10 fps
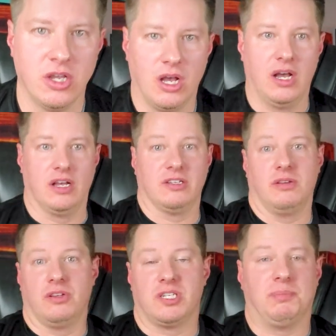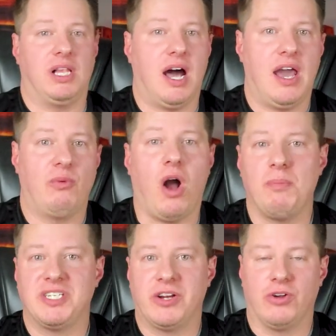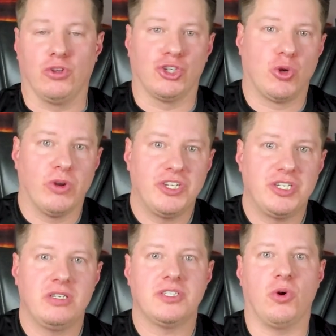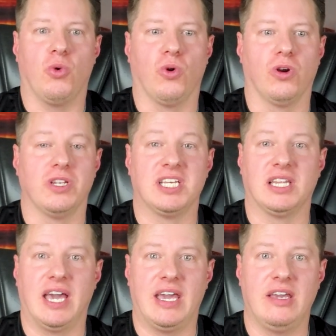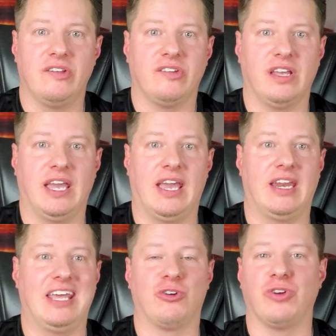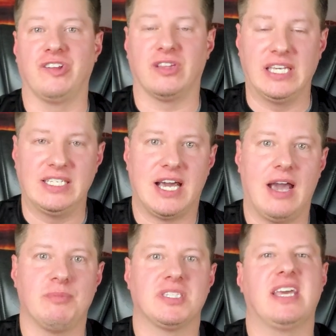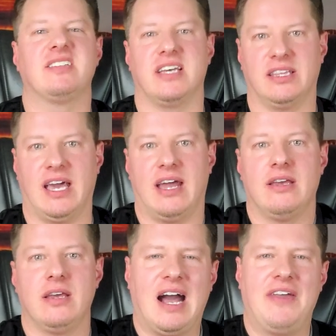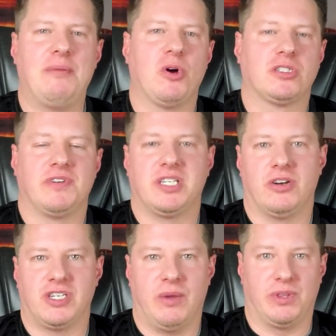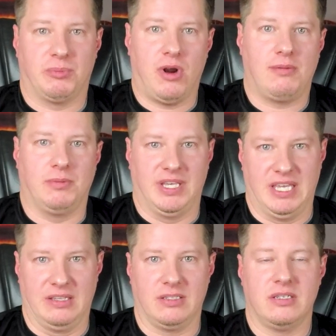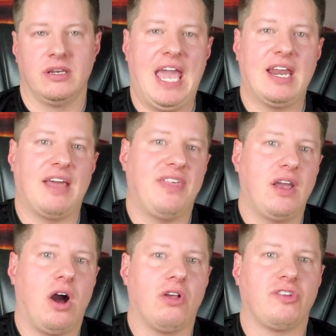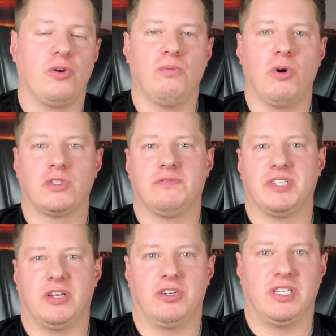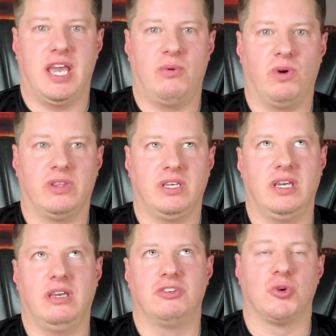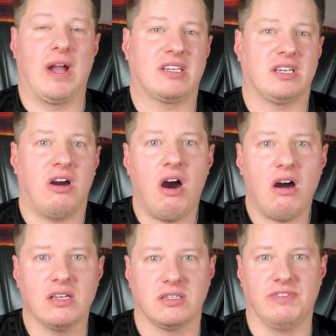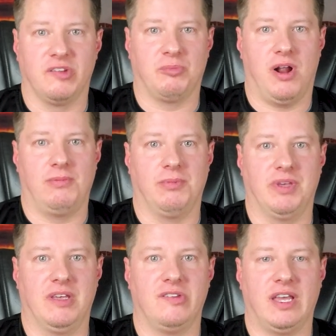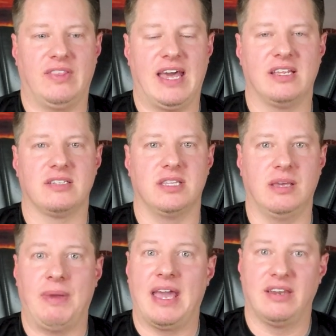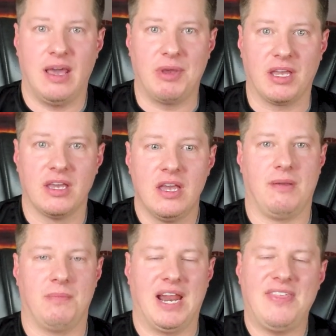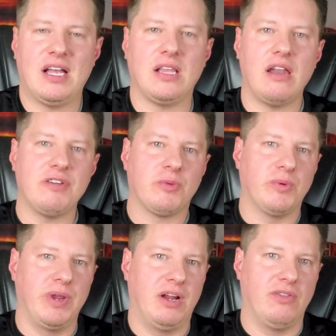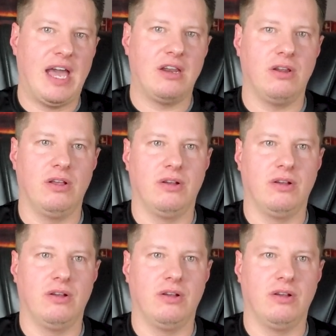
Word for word: uh, supply raw material shortages or delays and increased lead times, things like that. I think most of us understand what the problem is. And I think also most of us understand what the direct cause of this problem is, and that is the pandemic. But I think a lot of us, when we hear that,